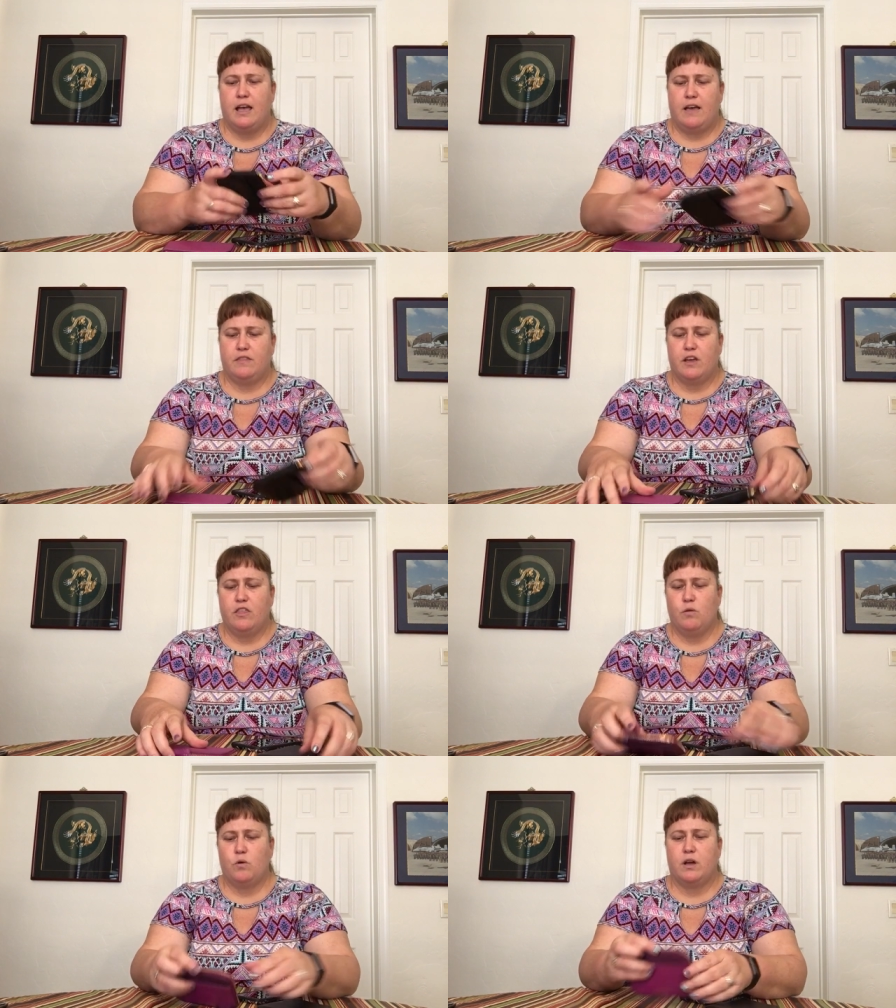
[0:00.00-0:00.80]
And the
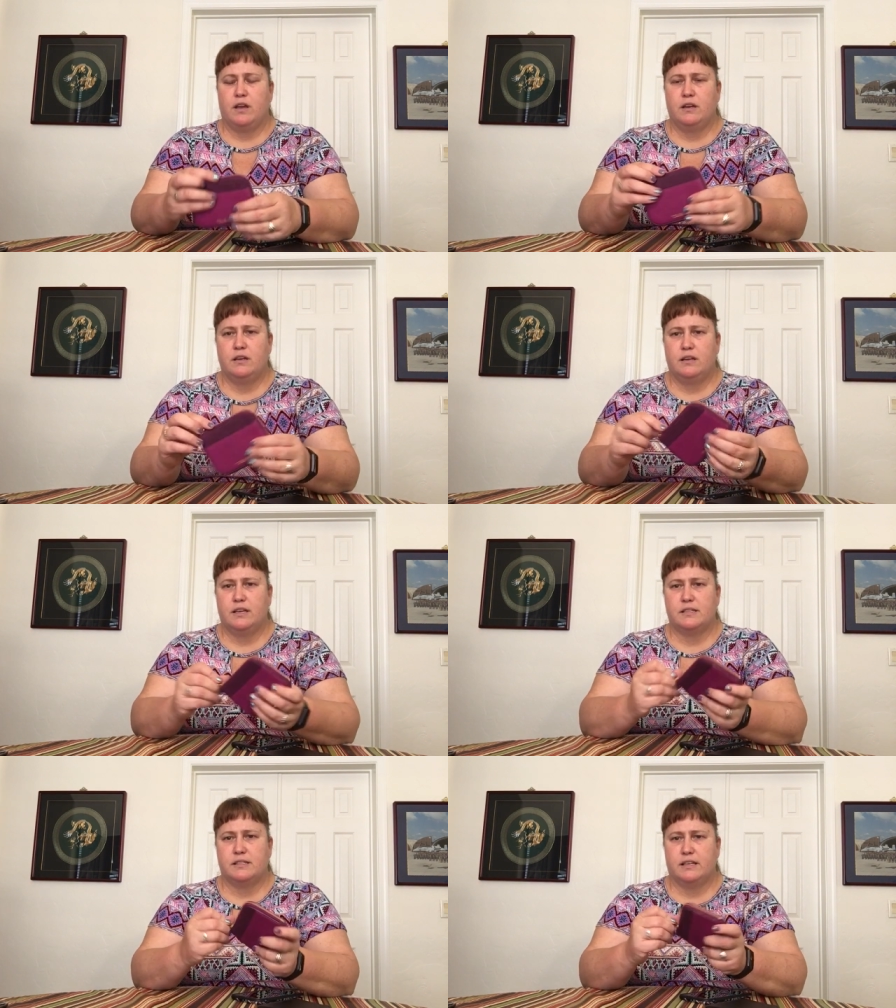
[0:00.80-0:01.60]
other one
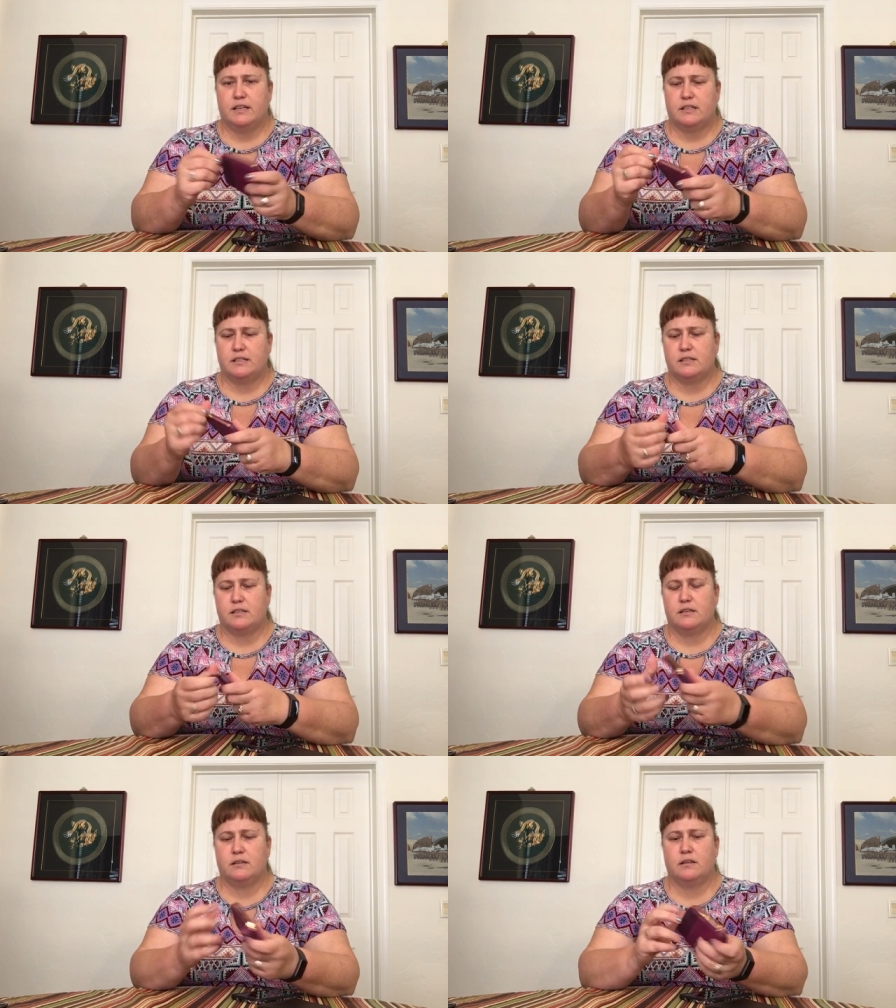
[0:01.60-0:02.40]
is
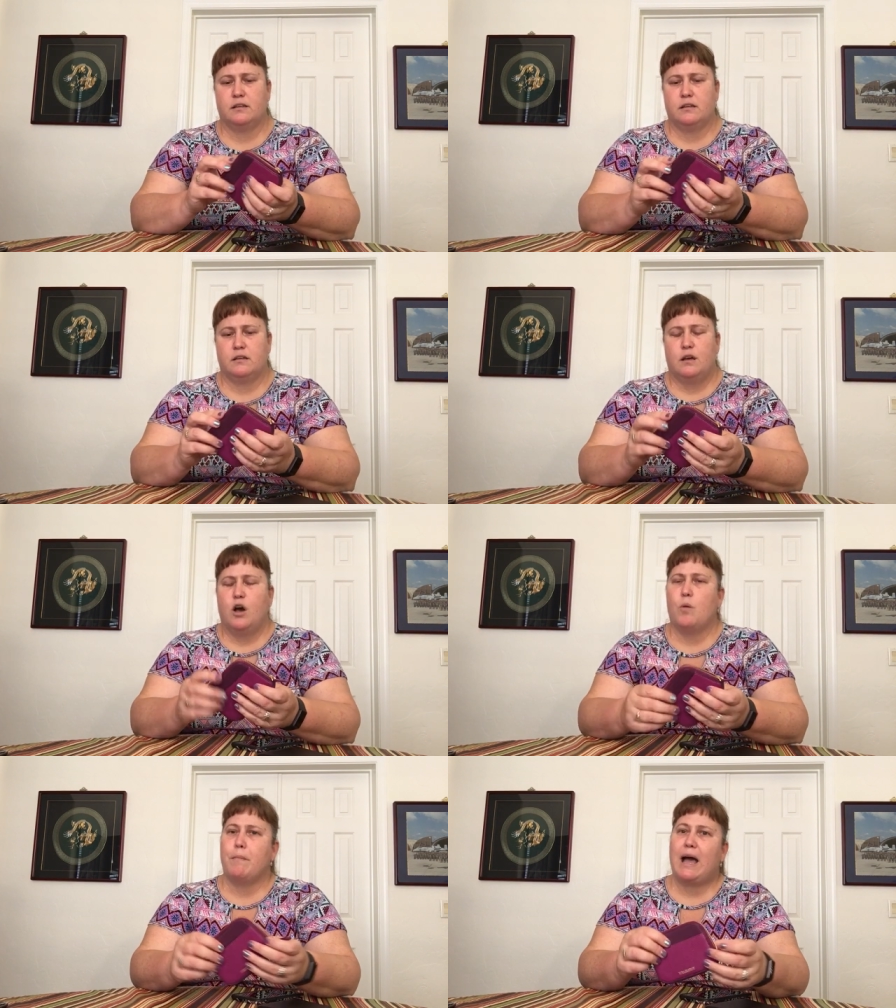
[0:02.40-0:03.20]
this,
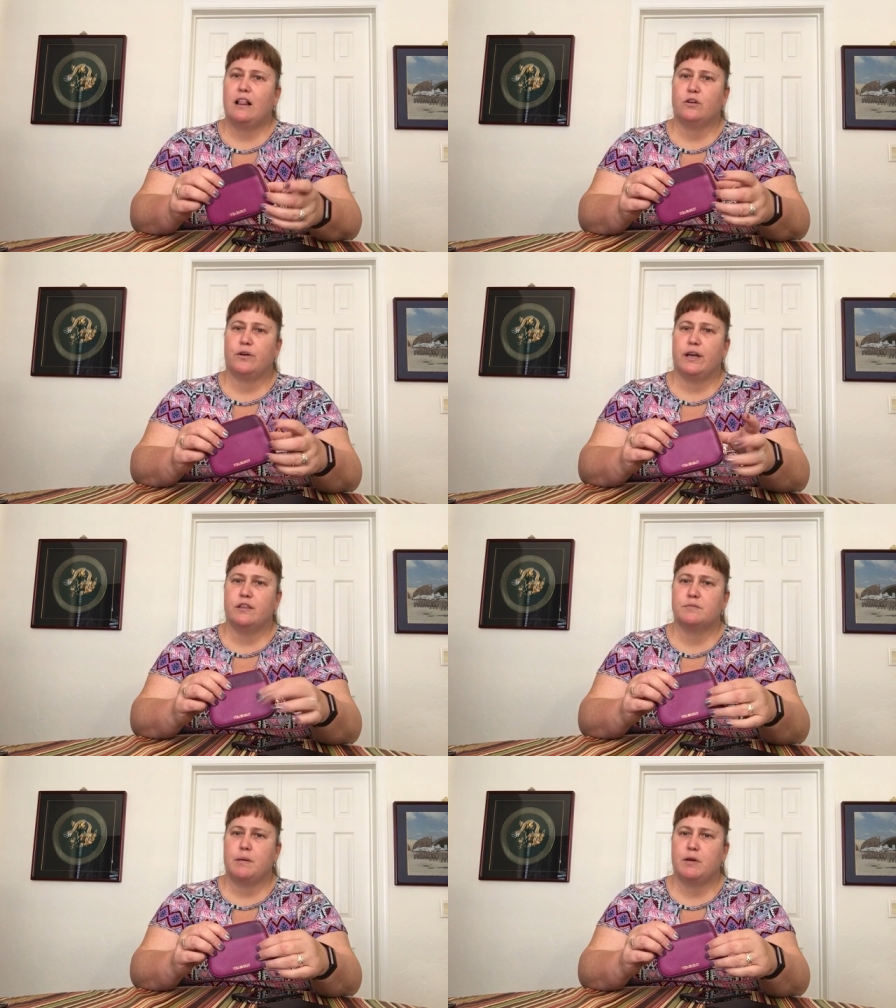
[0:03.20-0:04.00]
oh, Mallory.
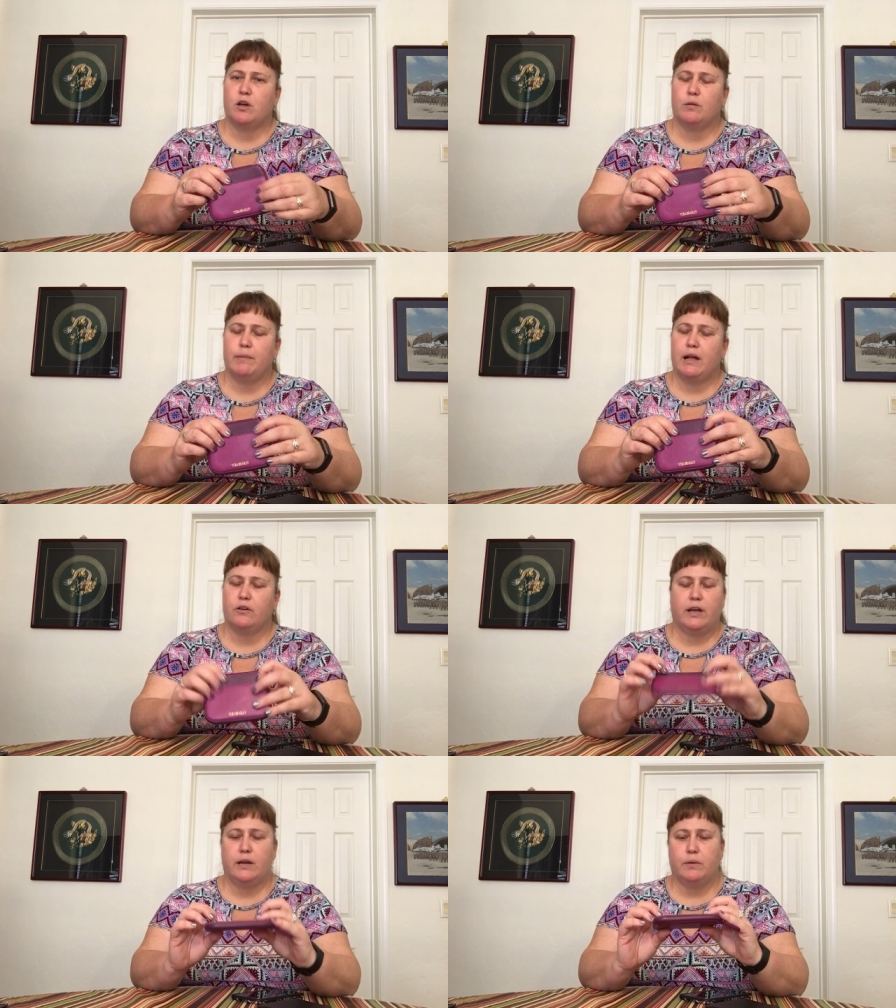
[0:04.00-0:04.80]
This might be called
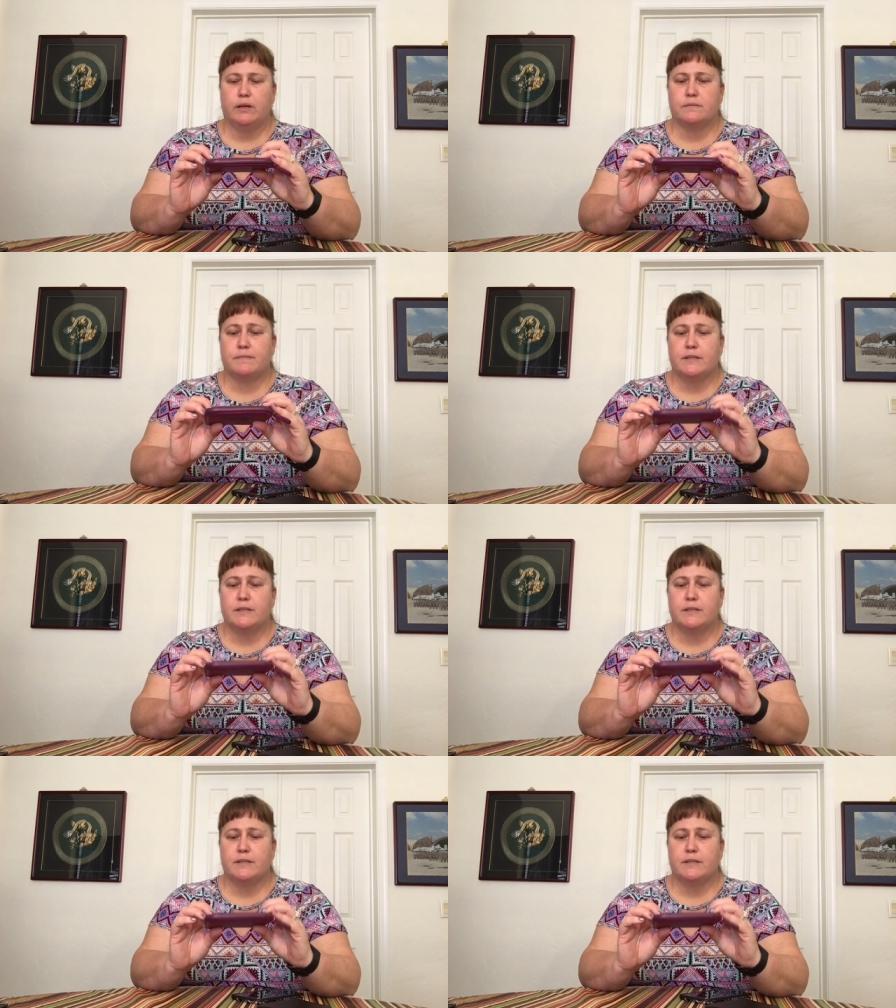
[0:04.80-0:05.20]
Mallory anyway.